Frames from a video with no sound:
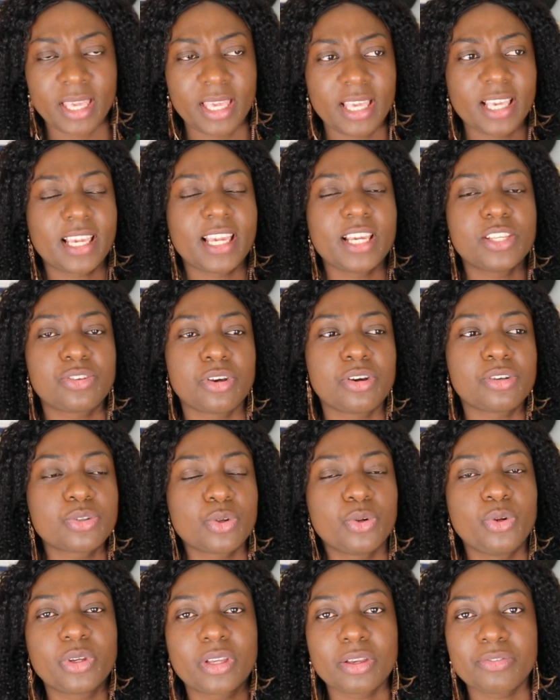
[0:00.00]
in case you're
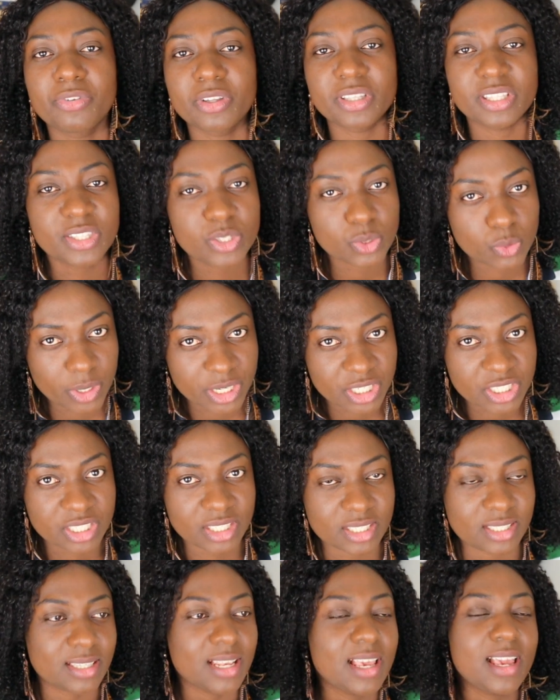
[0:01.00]
also looking for these
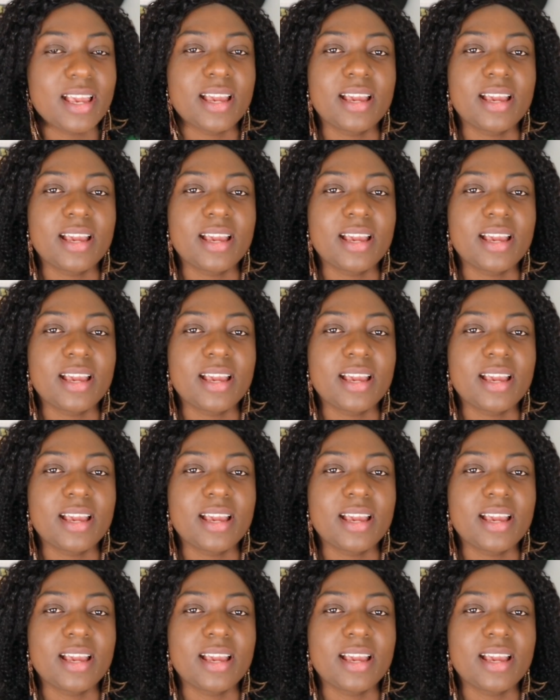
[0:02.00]
questions